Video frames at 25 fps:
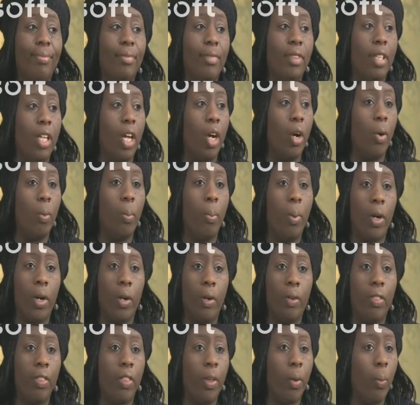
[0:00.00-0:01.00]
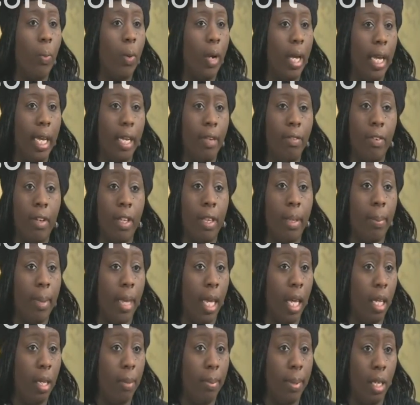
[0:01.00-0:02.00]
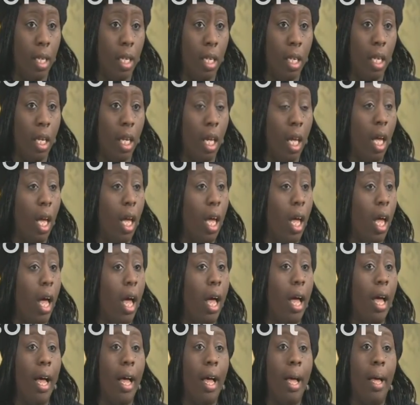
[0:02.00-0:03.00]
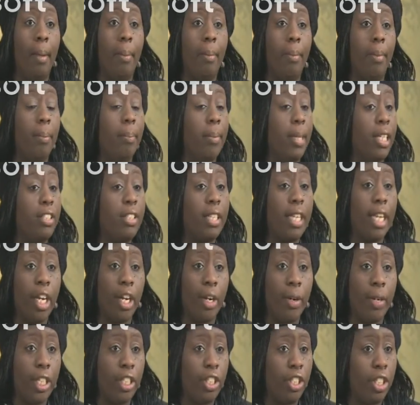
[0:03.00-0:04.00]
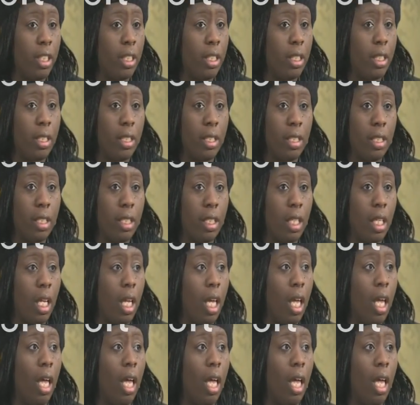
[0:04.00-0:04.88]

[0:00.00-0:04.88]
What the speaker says: low birth weight for the baby, miscarriages,